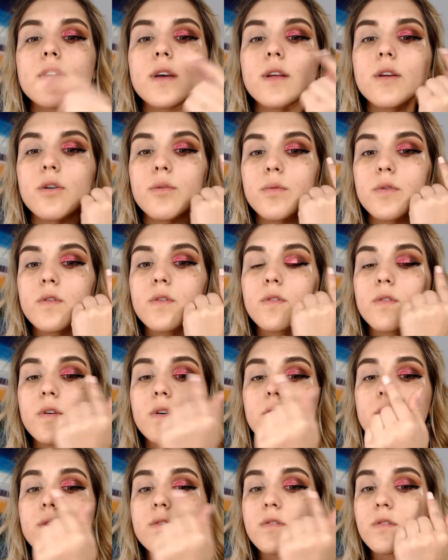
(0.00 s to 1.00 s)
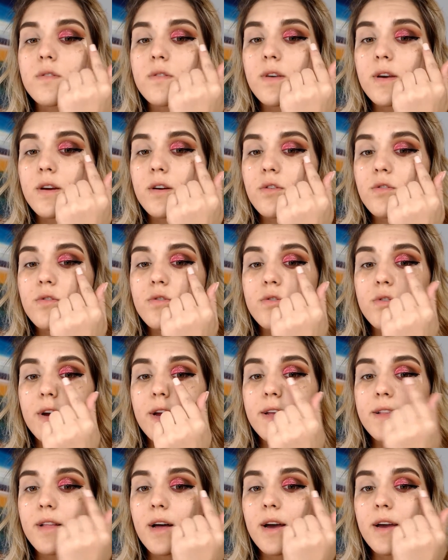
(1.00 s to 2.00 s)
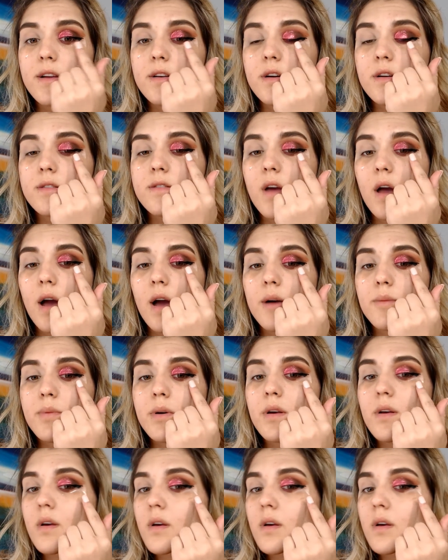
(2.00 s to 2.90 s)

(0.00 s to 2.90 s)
it almost looks just like a straight line on top.